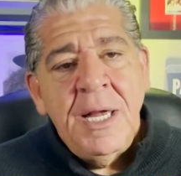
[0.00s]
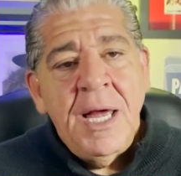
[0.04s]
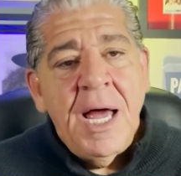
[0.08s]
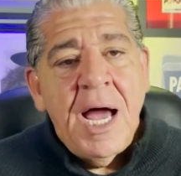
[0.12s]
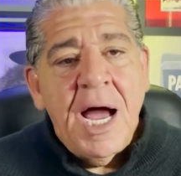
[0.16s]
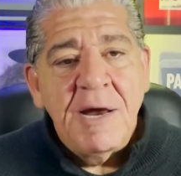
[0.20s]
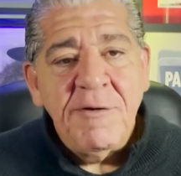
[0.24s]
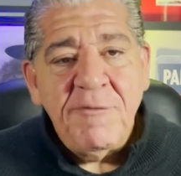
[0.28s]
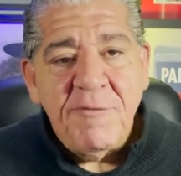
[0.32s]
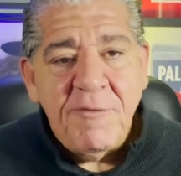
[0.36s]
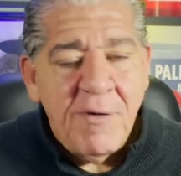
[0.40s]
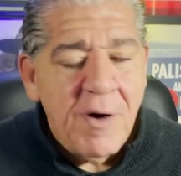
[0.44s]

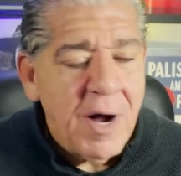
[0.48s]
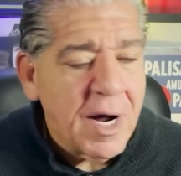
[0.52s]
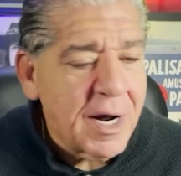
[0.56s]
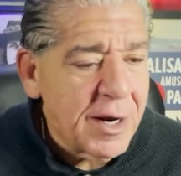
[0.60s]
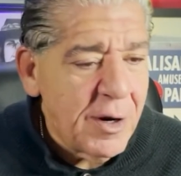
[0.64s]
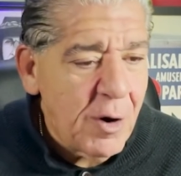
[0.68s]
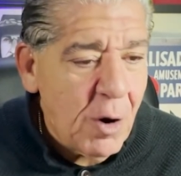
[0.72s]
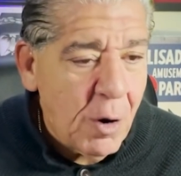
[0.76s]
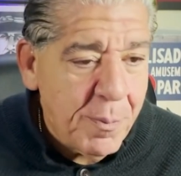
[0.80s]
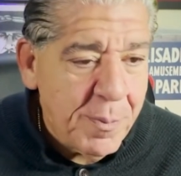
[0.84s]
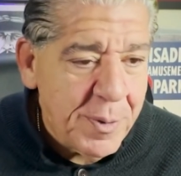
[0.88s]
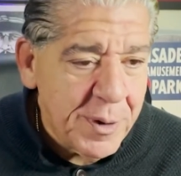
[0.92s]
I'd
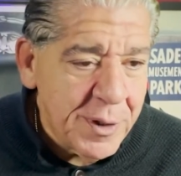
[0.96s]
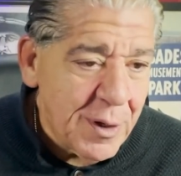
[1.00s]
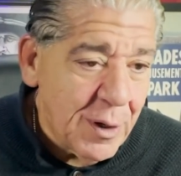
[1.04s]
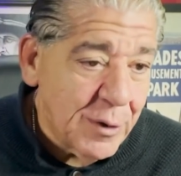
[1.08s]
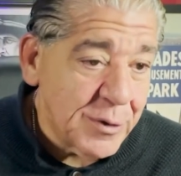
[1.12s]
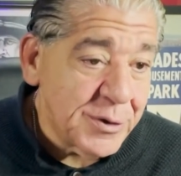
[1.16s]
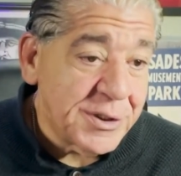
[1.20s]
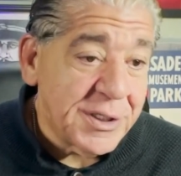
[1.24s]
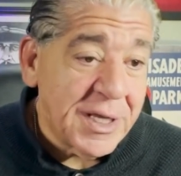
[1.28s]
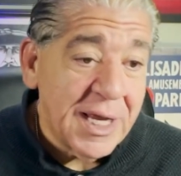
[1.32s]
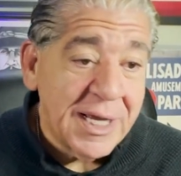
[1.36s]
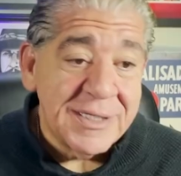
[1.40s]
fucking open
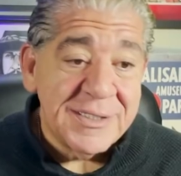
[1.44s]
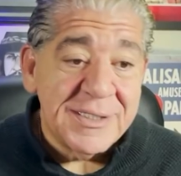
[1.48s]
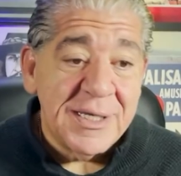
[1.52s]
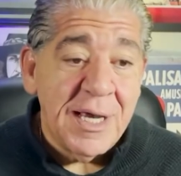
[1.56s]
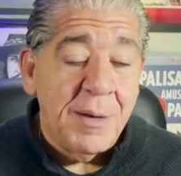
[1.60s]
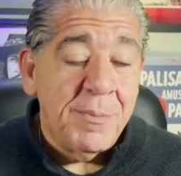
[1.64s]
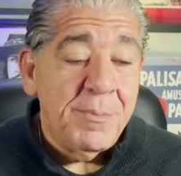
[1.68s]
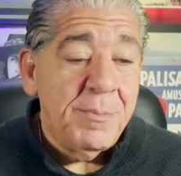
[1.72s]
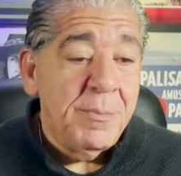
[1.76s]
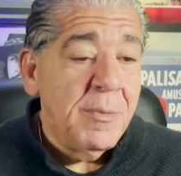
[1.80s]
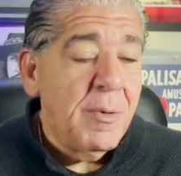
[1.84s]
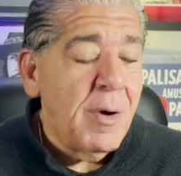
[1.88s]
those things
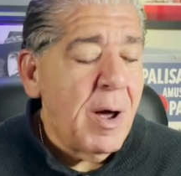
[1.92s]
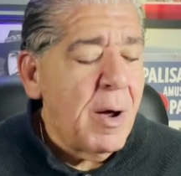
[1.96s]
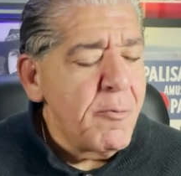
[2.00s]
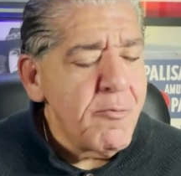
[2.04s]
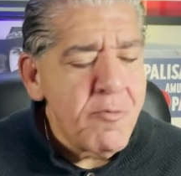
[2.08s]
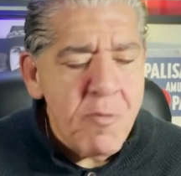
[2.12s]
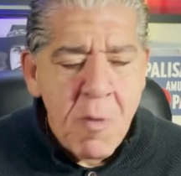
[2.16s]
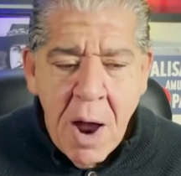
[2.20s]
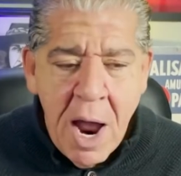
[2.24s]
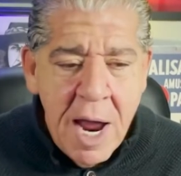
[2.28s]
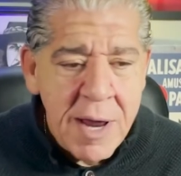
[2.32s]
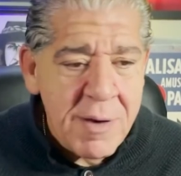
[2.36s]
up
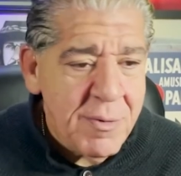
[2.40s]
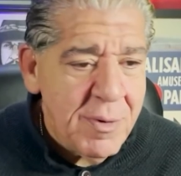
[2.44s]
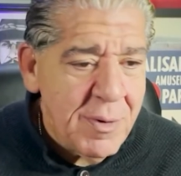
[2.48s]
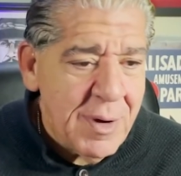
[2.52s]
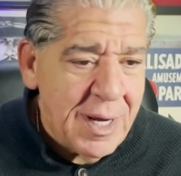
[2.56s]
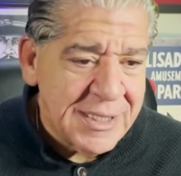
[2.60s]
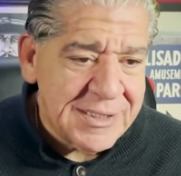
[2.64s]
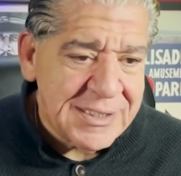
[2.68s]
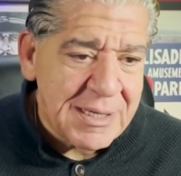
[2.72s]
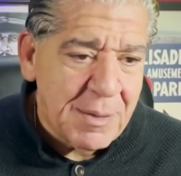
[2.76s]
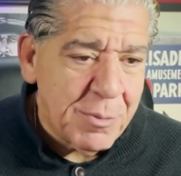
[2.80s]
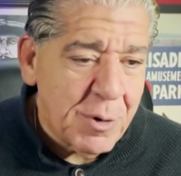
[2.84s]
right
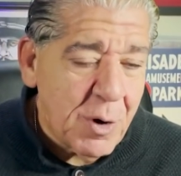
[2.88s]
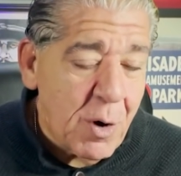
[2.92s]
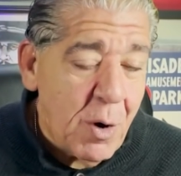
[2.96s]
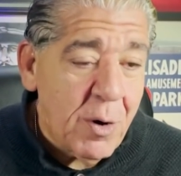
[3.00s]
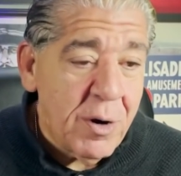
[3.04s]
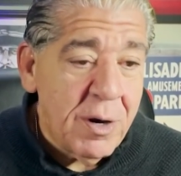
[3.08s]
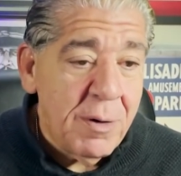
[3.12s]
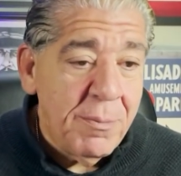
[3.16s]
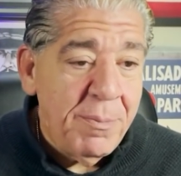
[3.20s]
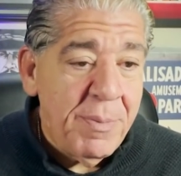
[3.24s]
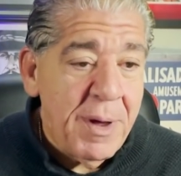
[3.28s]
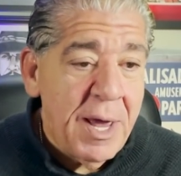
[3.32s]
as I'm
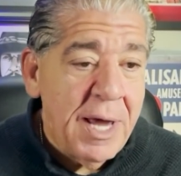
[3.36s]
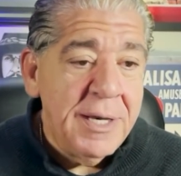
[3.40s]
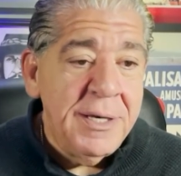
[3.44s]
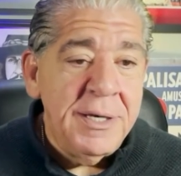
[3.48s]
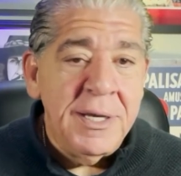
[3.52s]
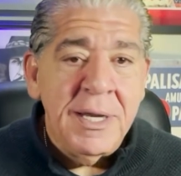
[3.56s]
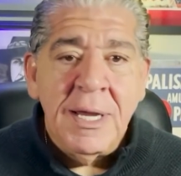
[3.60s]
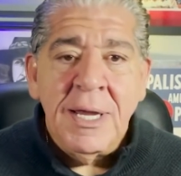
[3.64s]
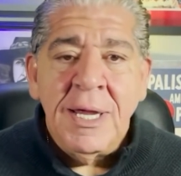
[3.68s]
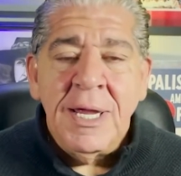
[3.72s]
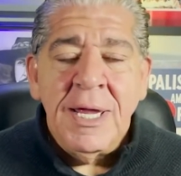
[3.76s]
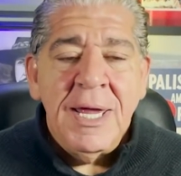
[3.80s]
going to
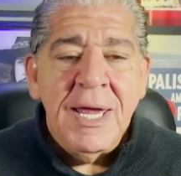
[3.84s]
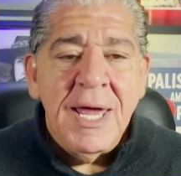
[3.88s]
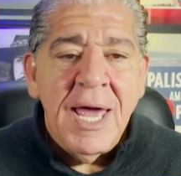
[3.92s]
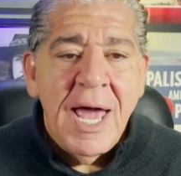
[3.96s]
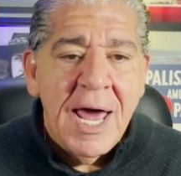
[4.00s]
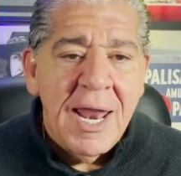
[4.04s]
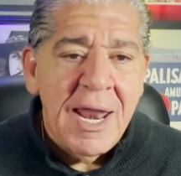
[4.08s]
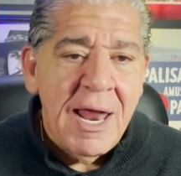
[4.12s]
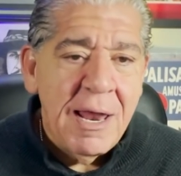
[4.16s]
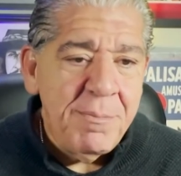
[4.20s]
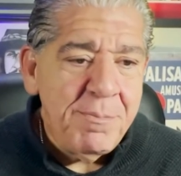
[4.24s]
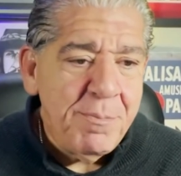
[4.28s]
bed,
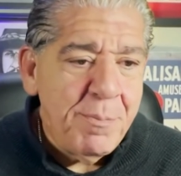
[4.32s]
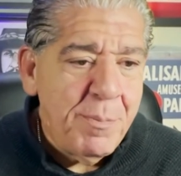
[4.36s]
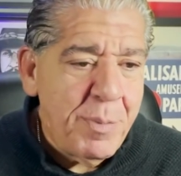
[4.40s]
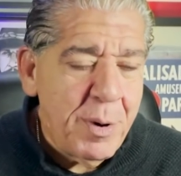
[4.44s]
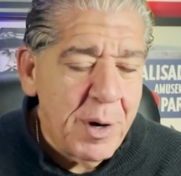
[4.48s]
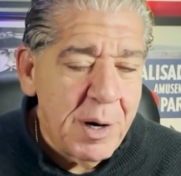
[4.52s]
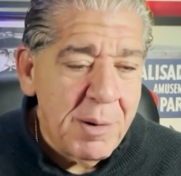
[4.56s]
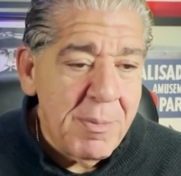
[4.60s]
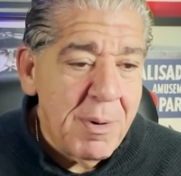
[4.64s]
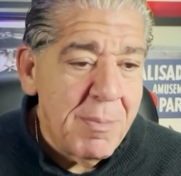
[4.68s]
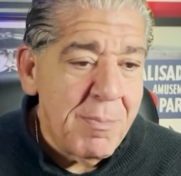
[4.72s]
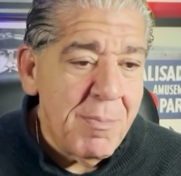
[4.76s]
and I'd
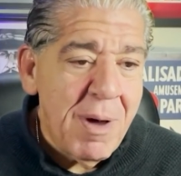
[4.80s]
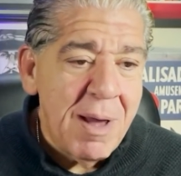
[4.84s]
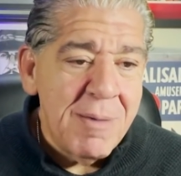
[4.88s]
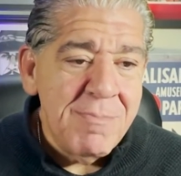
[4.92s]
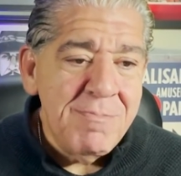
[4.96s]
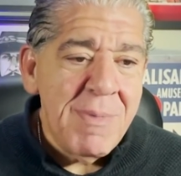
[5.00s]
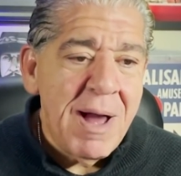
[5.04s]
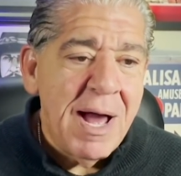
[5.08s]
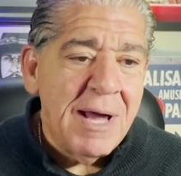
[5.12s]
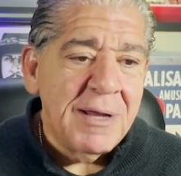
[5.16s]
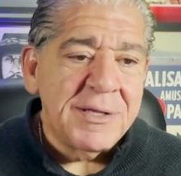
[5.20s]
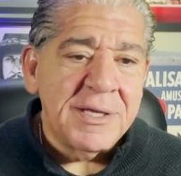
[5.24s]
put them in my
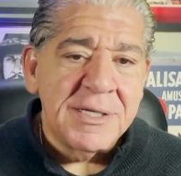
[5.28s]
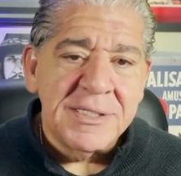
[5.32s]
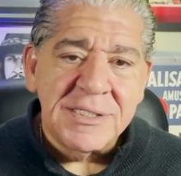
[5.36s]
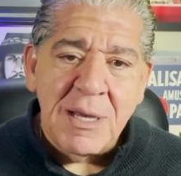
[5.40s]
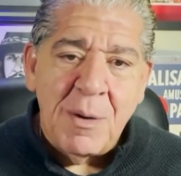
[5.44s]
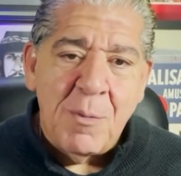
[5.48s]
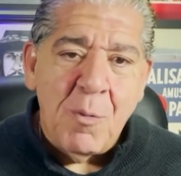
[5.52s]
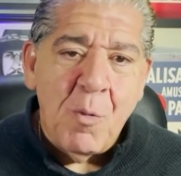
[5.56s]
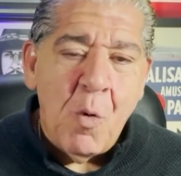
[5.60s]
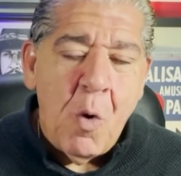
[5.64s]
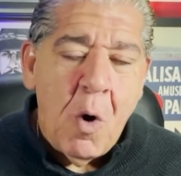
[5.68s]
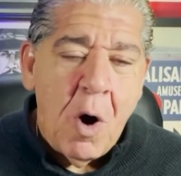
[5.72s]
mouth as
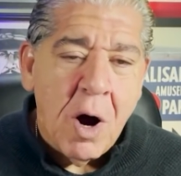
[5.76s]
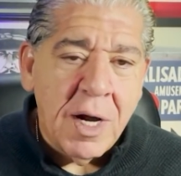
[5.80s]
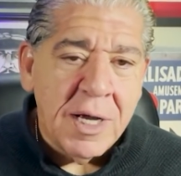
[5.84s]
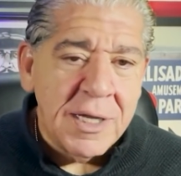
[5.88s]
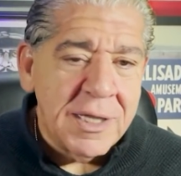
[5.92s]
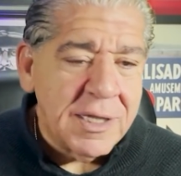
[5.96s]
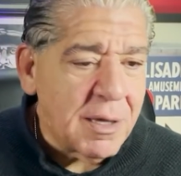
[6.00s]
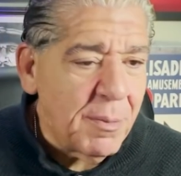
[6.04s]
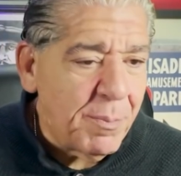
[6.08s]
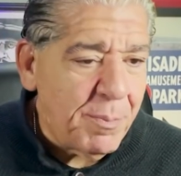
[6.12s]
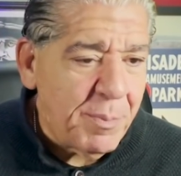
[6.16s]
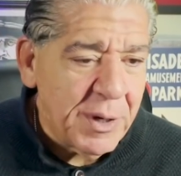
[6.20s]
I'm
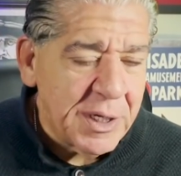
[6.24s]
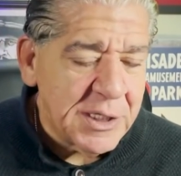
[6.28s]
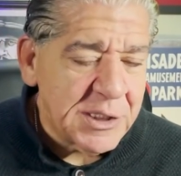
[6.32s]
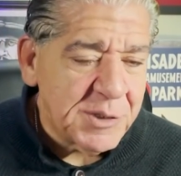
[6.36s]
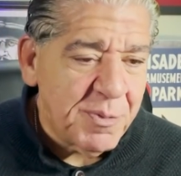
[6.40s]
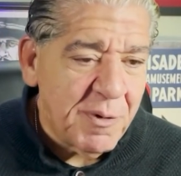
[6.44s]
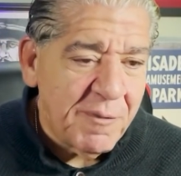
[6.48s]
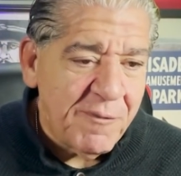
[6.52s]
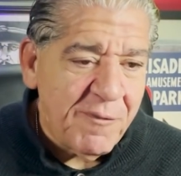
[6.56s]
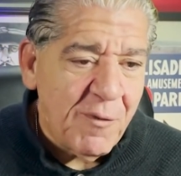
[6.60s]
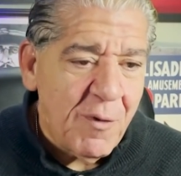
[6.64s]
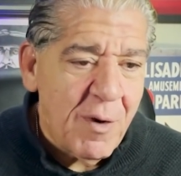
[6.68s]
walking to
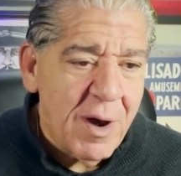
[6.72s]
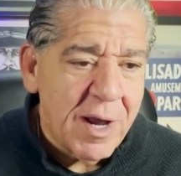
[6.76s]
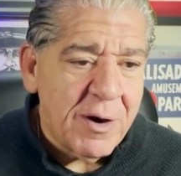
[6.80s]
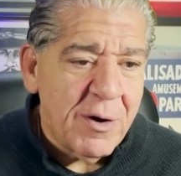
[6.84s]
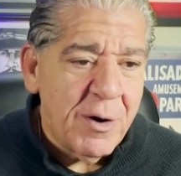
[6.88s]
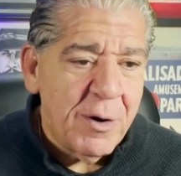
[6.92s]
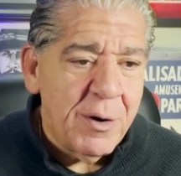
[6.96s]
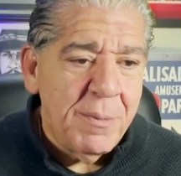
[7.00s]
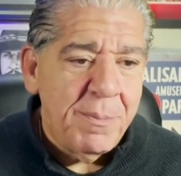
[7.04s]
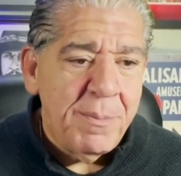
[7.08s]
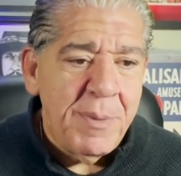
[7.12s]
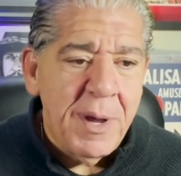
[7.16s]
piss before I
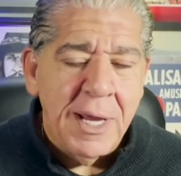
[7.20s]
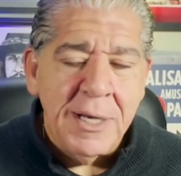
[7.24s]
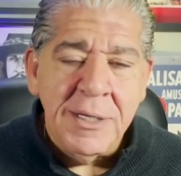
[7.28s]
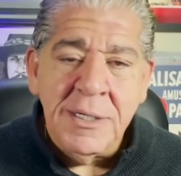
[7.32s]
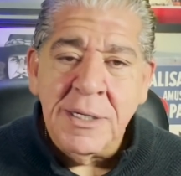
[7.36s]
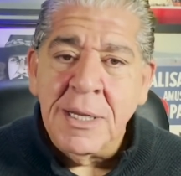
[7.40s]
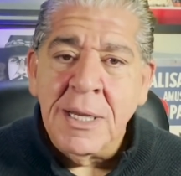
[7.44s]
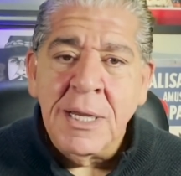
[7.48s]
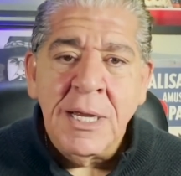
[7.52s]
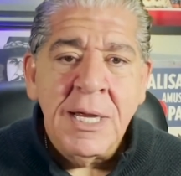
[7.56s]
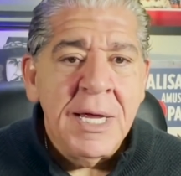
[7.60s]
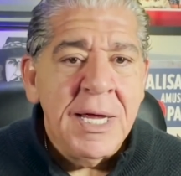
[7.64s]
go to
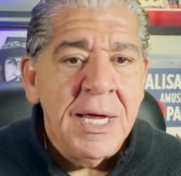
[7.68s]
bed.